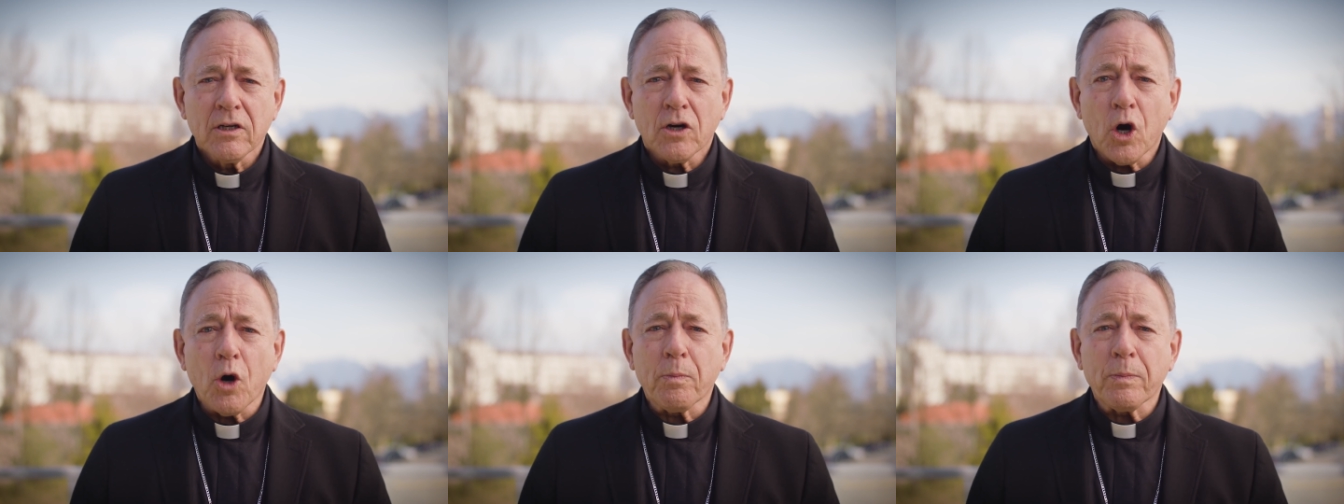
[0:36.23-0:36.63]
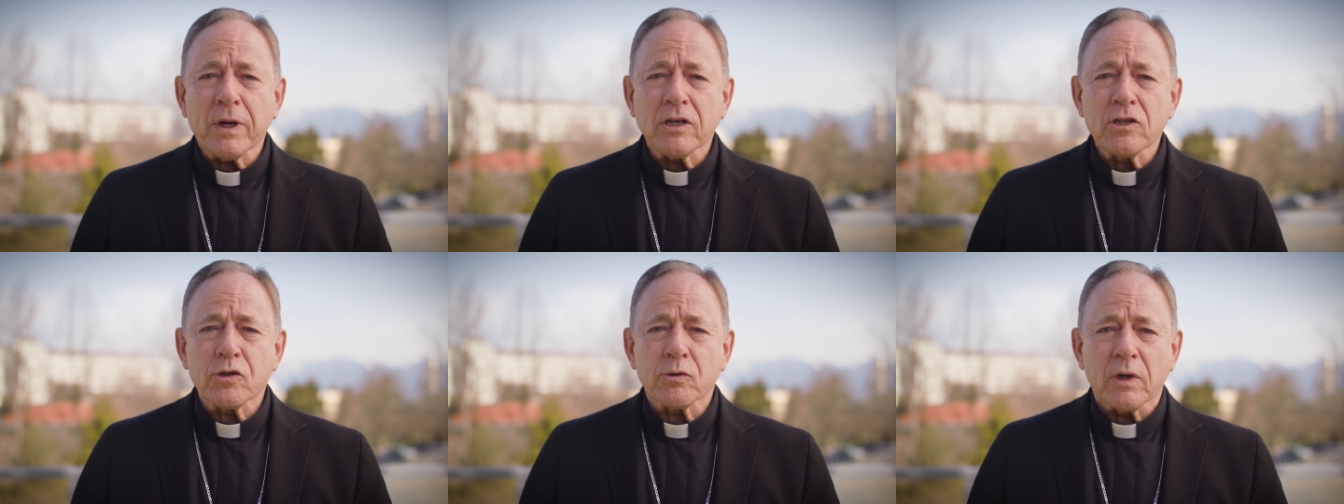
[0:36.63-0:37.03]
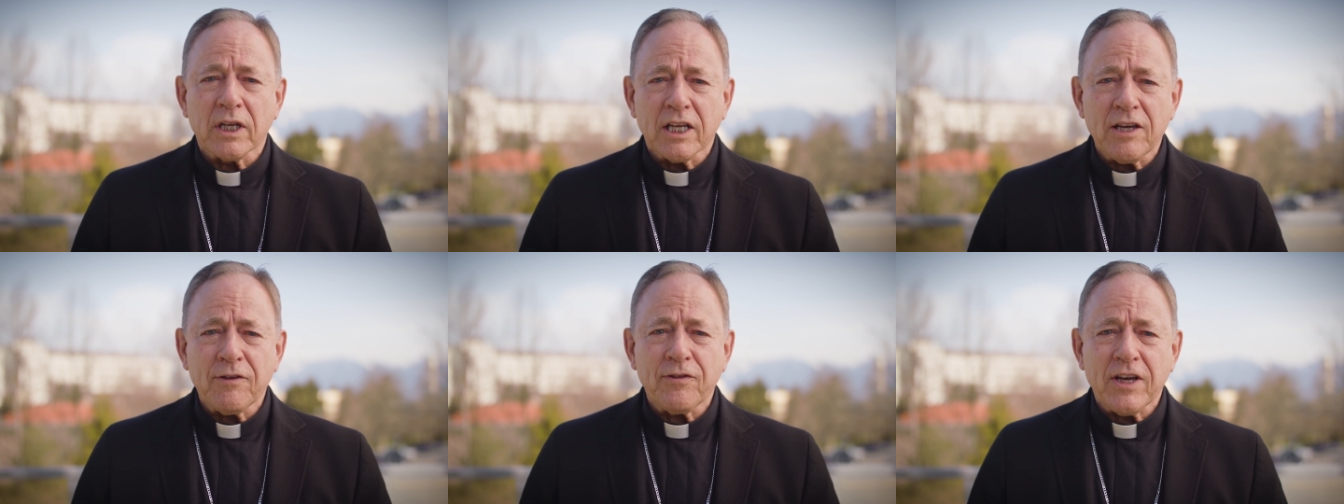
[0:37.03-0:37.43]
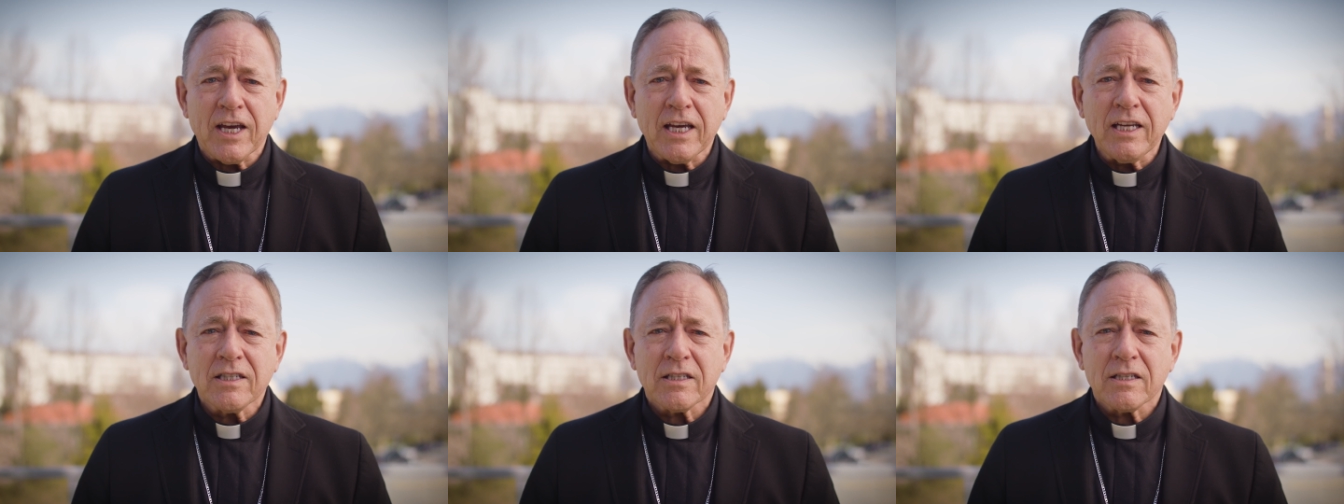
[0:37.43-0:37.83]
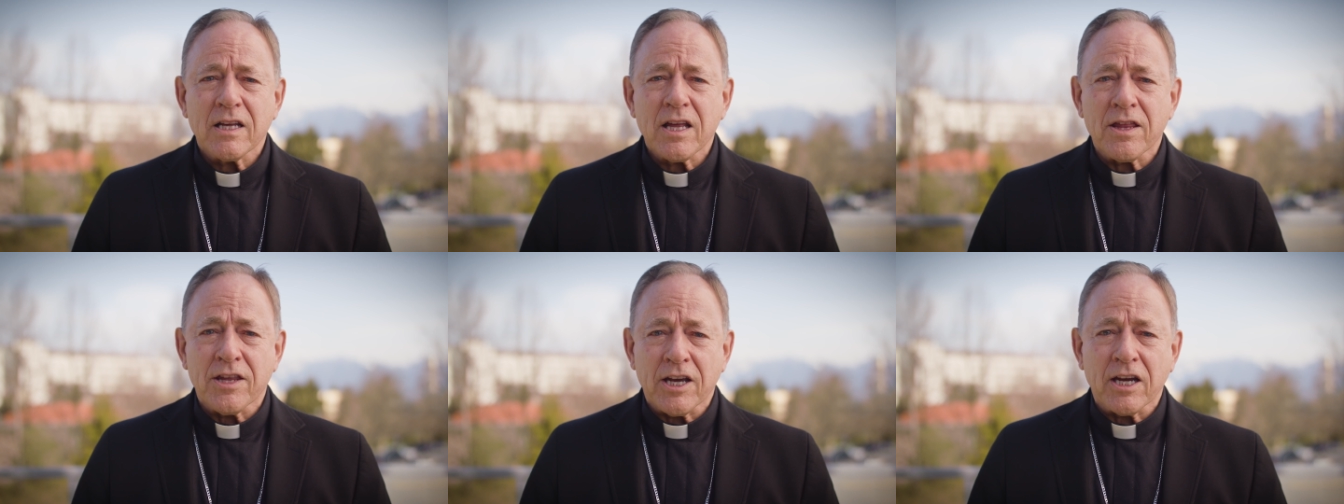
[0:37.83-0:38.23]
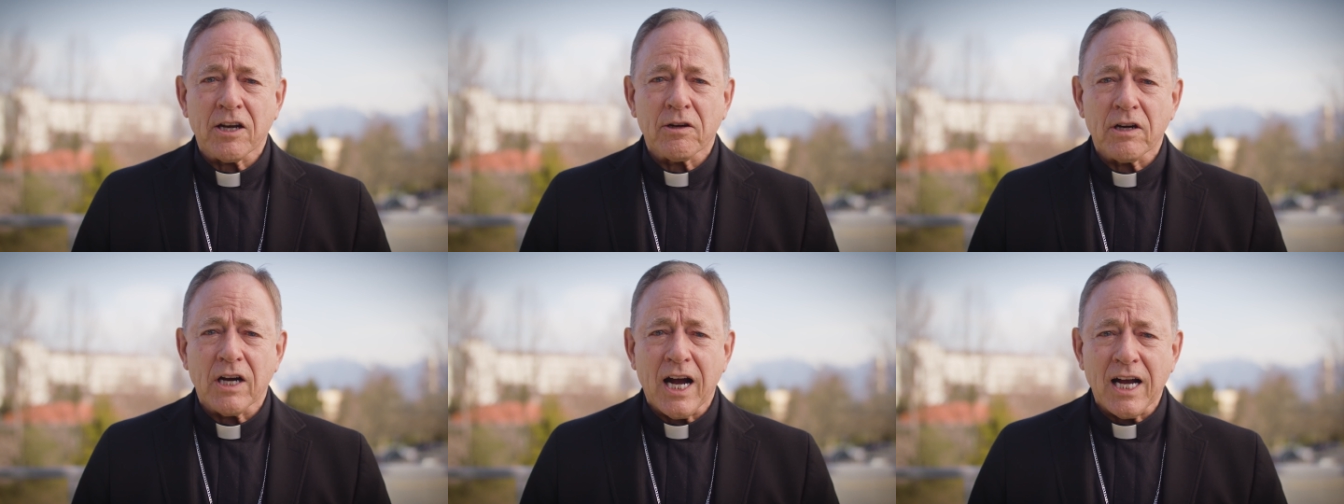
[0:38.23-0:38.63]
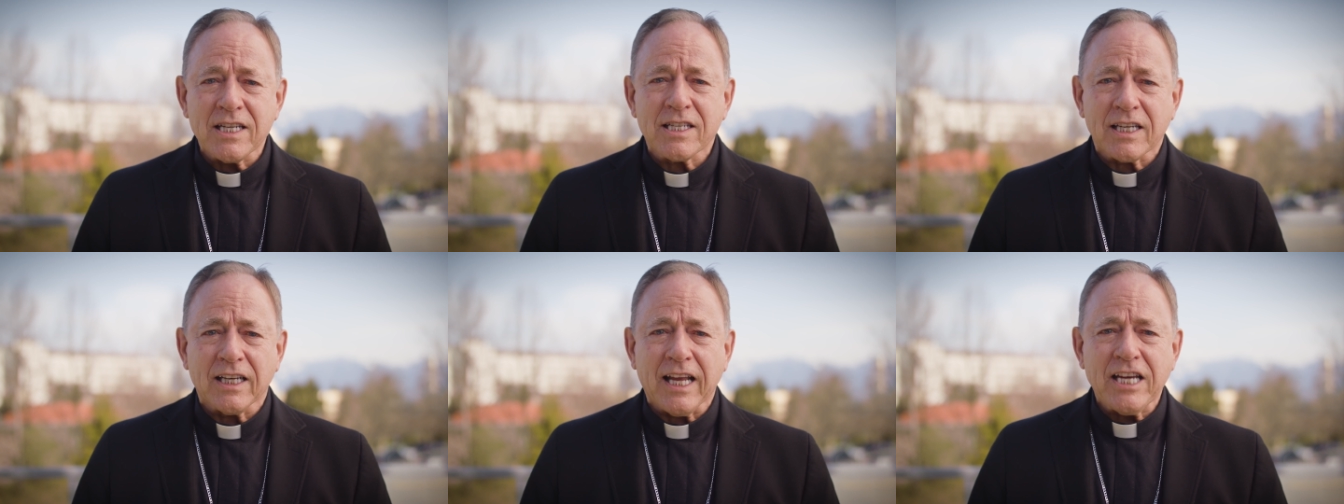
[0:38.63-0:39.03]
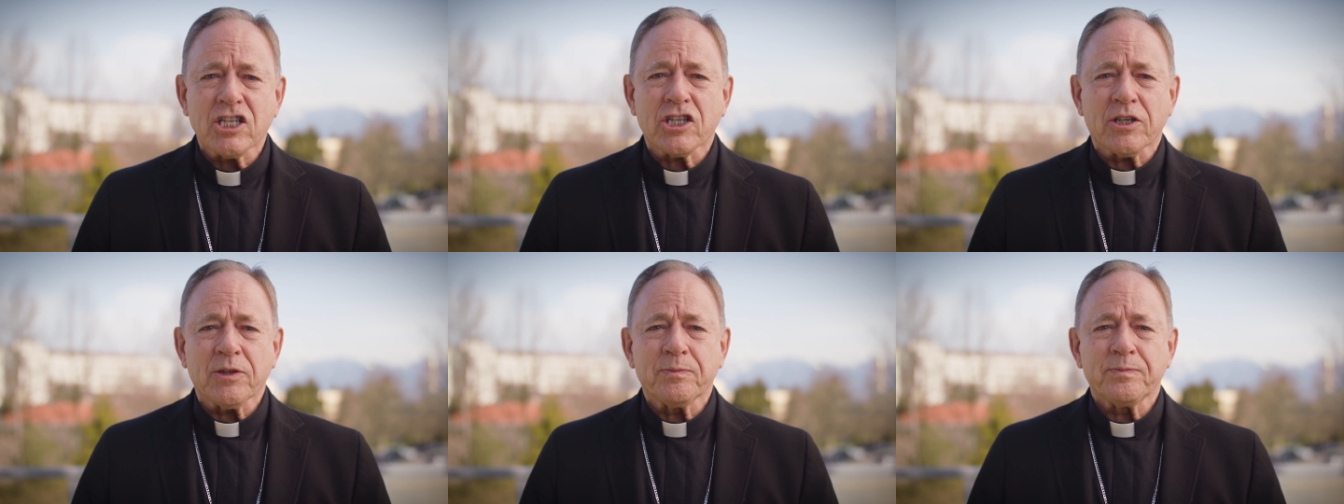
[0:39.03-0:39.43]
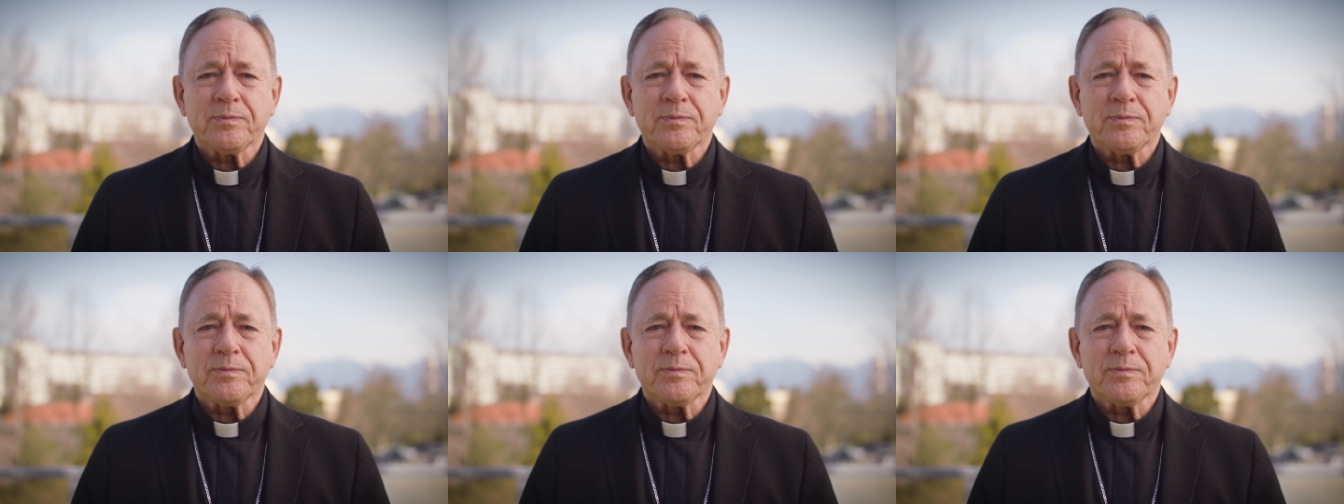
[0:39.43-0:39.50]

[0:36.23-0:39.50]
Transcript: hoping to alleviate their isolation.